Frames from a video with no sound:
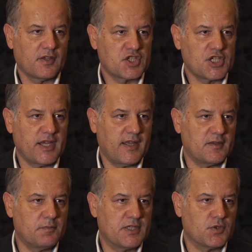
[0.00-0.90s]

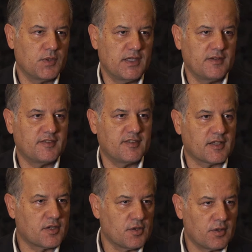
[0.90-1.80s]
shared between
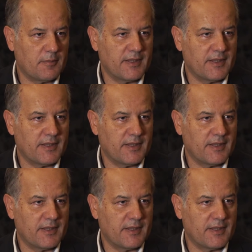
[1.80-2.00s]
secure